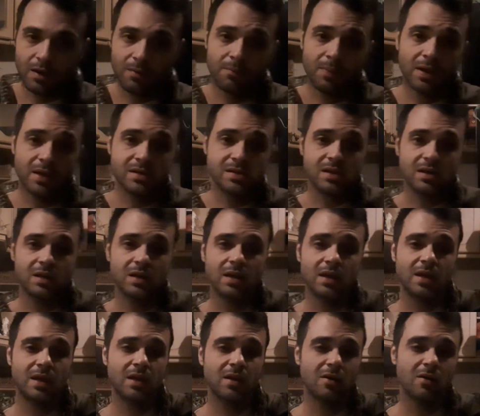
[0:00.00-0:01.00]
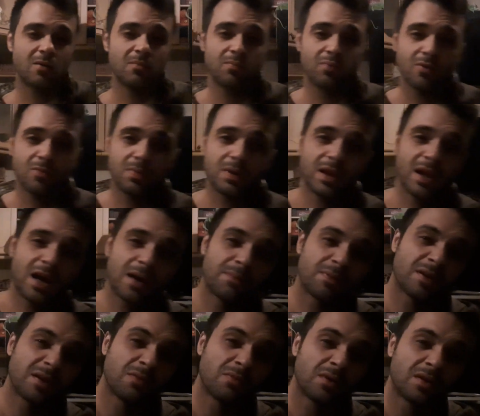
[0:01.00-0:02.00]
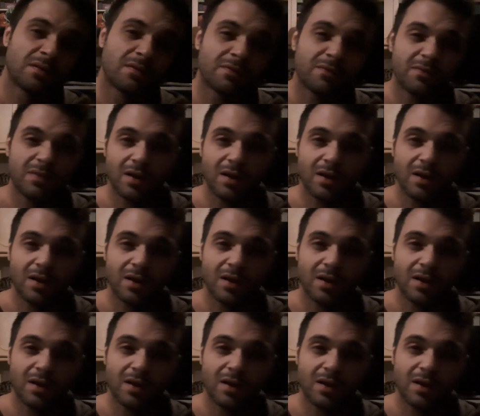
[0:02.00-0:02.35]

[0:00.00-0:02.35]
Basically, I'm probably happy with